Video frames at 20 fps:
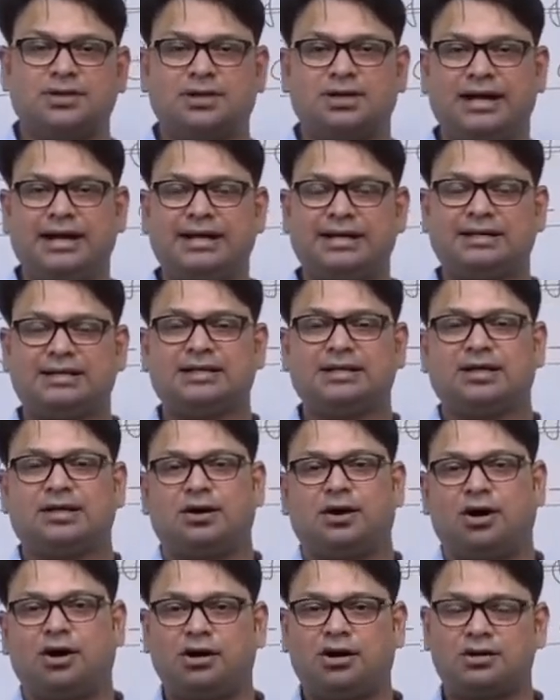right,
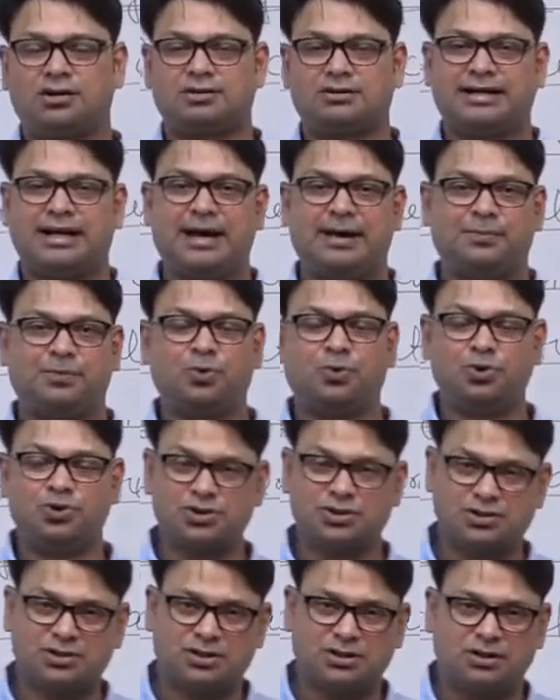or
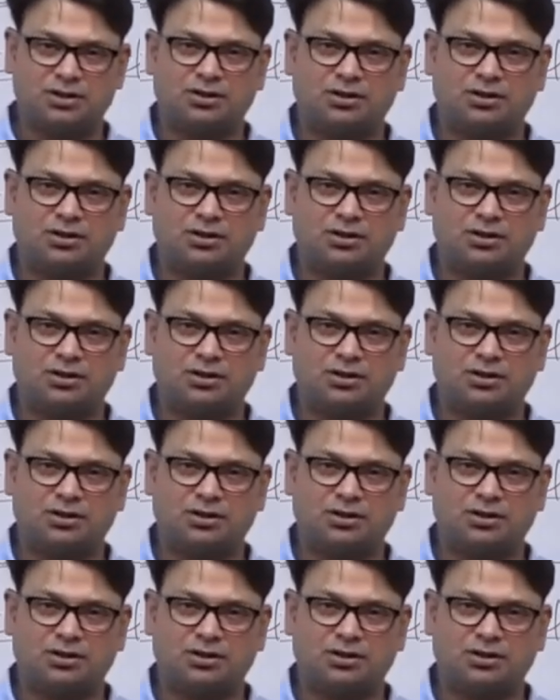taboos,